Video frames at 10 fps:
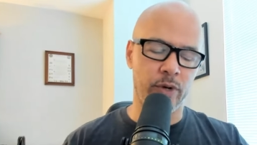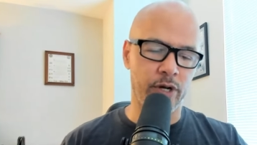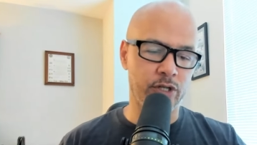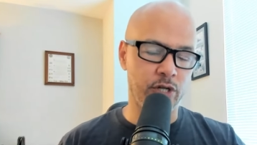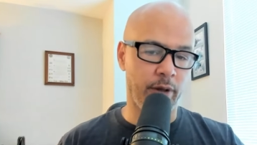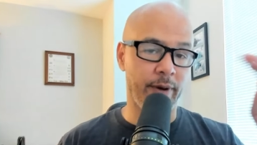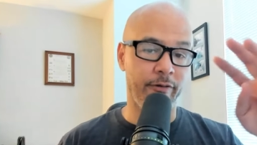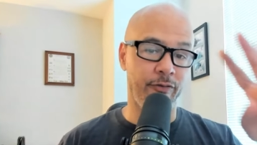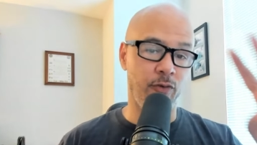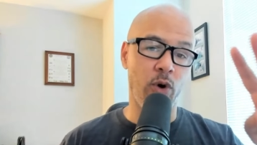We're going to talk
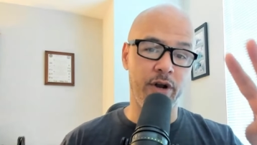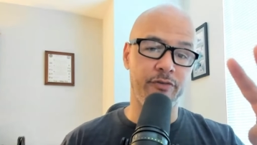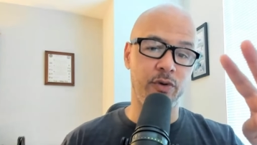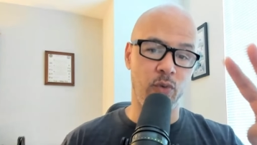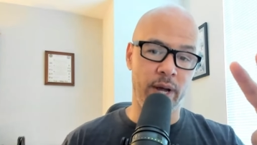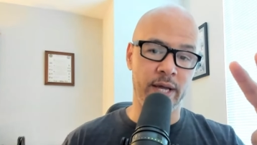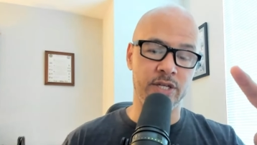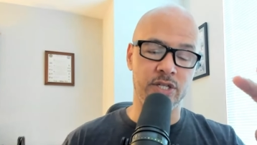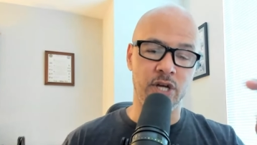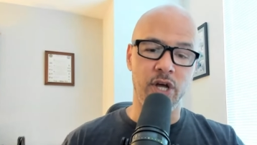about 4 different
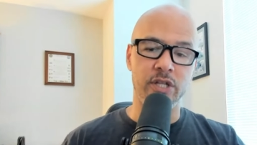ways